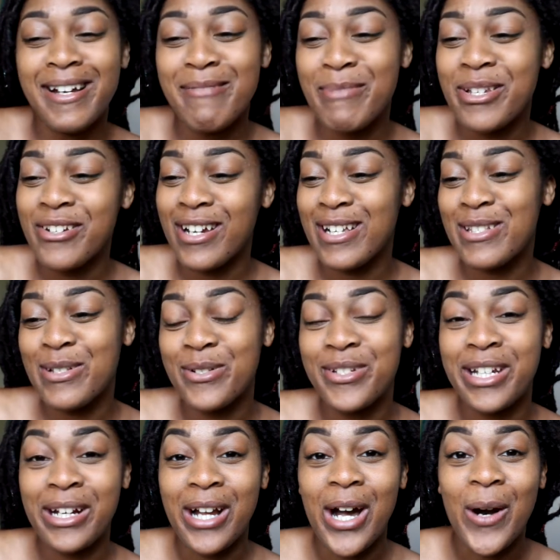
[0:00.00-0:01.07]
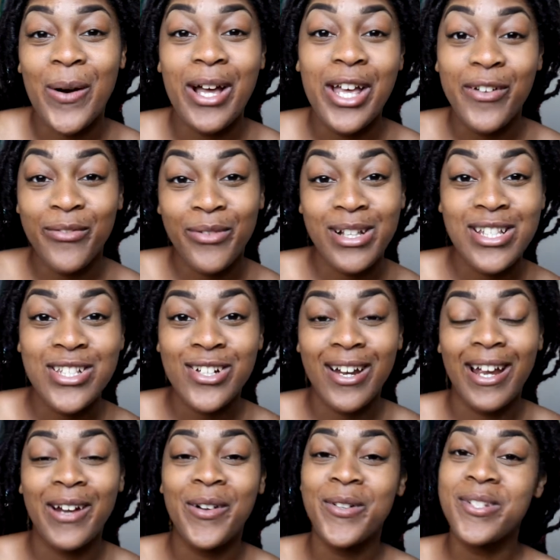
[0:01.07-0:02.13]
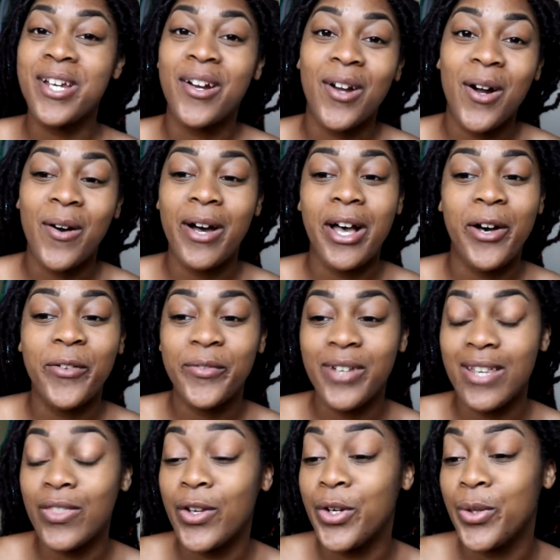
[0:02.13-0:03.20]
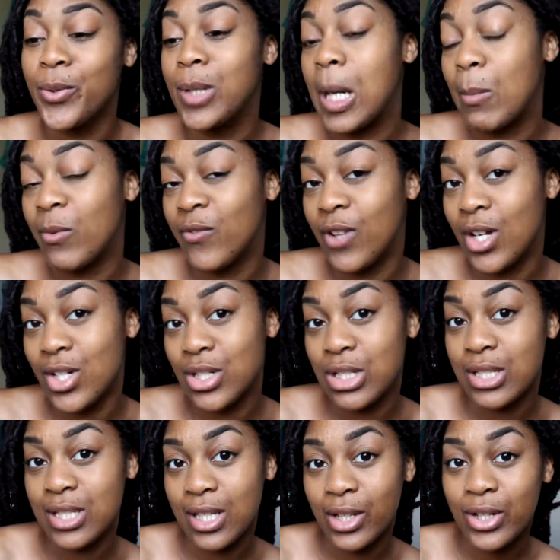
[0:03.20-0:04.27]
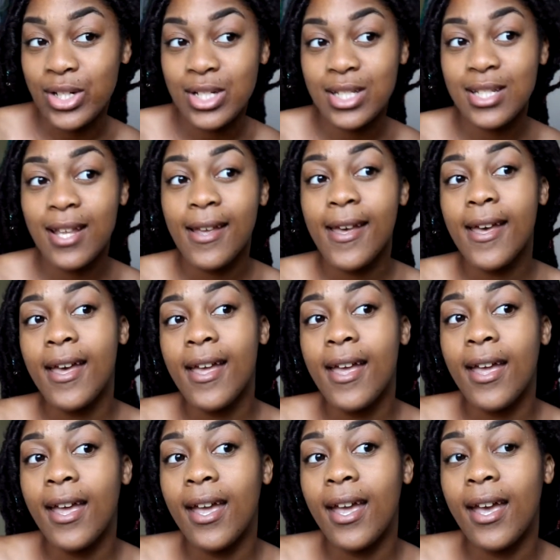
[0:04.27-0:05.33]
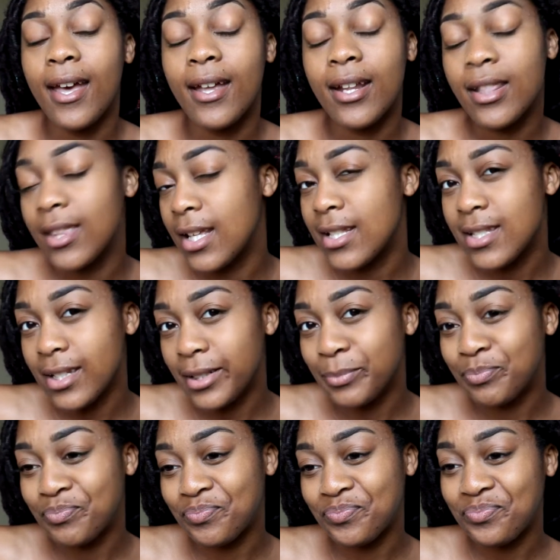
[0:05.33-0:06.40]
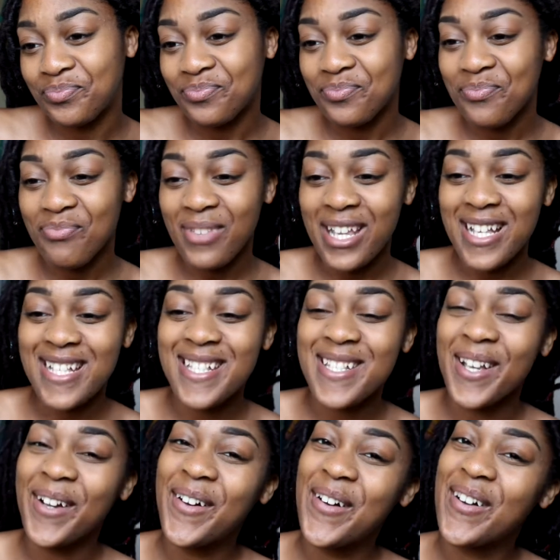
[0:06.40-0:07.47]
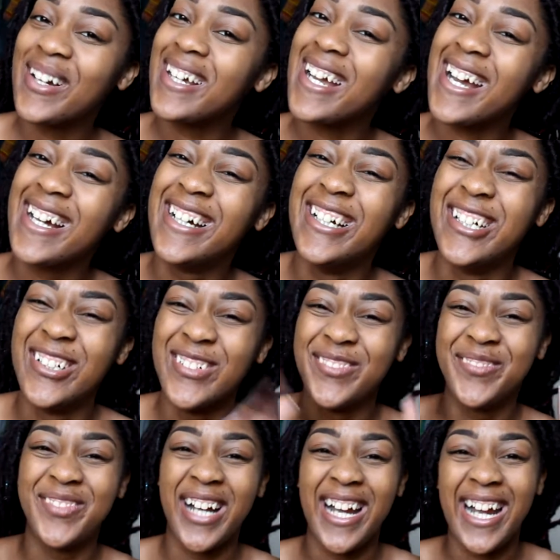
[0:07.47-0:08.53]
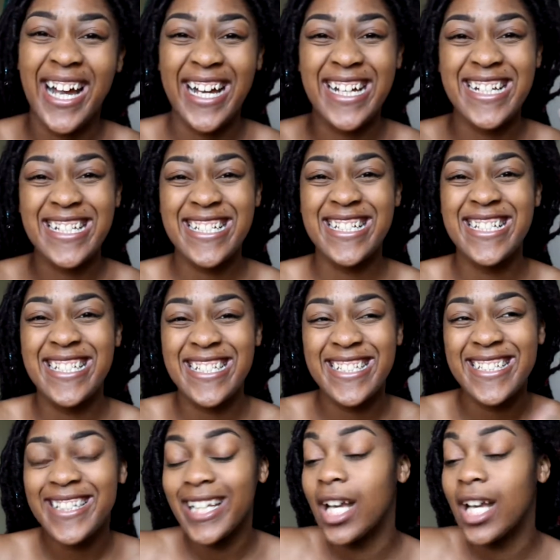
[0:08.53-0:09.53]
But you guys go check out Influenster and go check out e.l.f. and their new Camouflage concealers. And that's it. So yeah, bye guys.